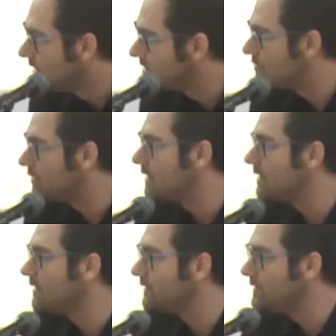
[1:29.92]

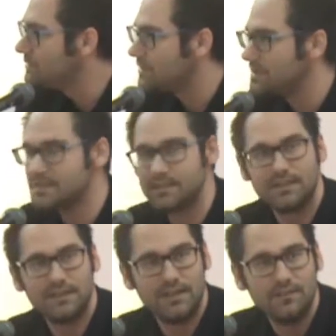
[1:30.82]
historical
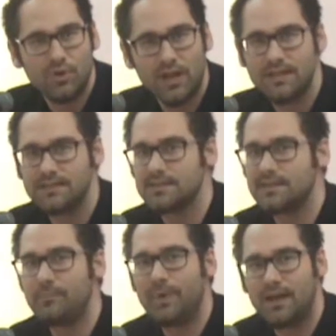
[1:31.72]
revisionism that
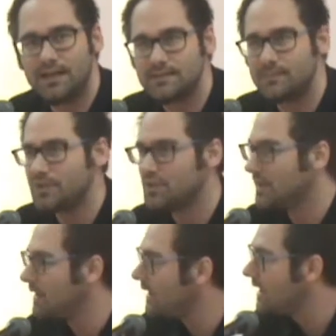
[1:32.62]
demonizes the past,
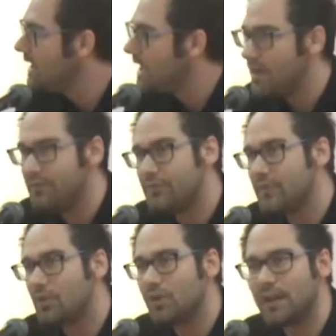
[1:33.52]
especially like
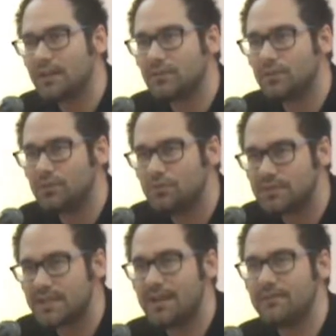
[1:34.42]
everything connected with
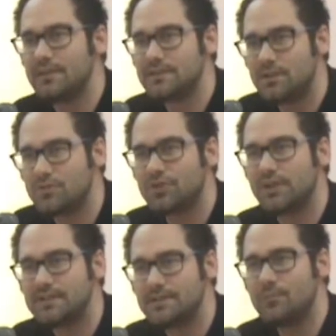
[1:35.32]
Yugoslavia,
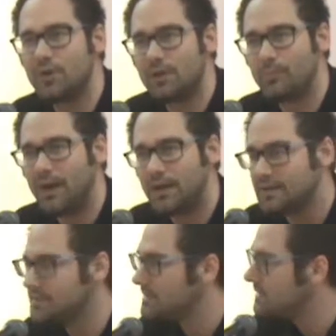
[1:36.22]
socialism or
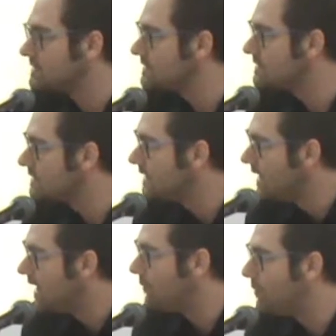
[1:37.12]
partisans. It's
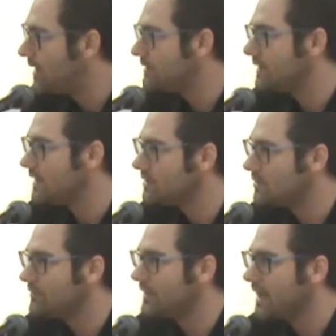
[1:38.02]
a part rather
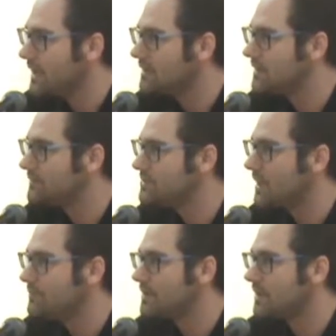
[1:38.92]
of a negative
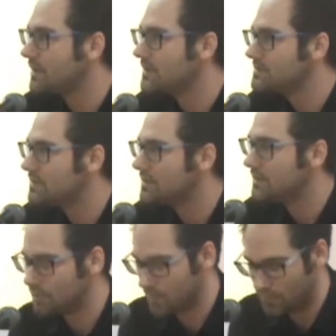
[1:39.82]
chapter in history
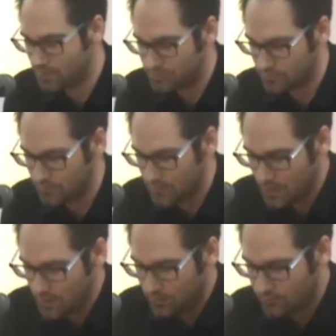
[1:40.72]
that we want to
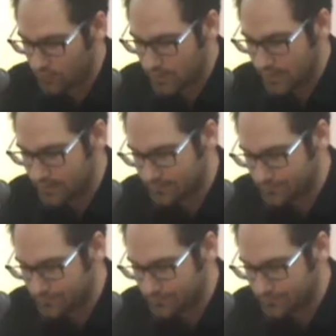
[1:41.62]
forget.